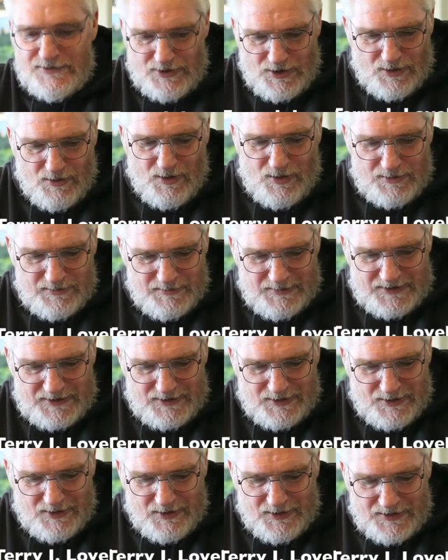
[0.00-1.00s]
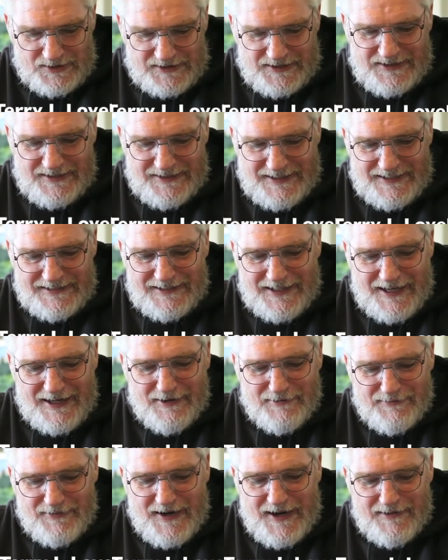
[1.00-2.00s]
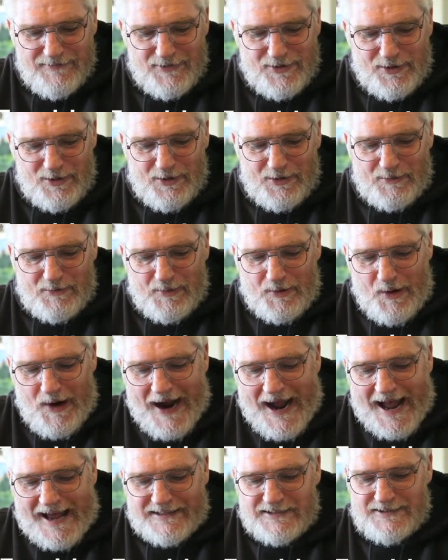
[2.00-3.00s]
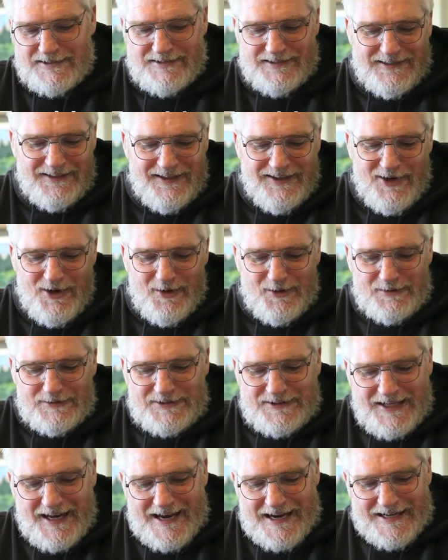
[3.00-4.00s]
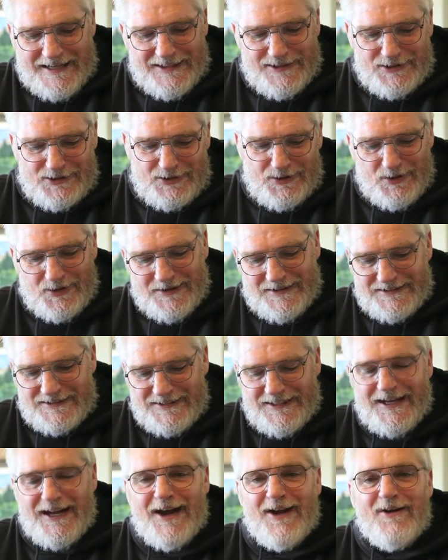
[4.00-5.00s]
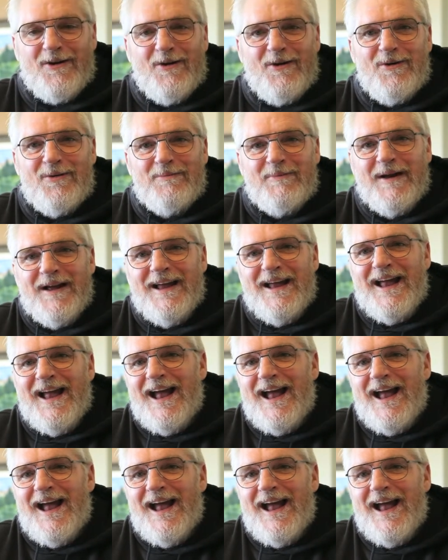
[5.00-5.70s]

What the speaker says: to quote Mr. Corsi, like a 5-year-old brat who's taken his toys and gone home.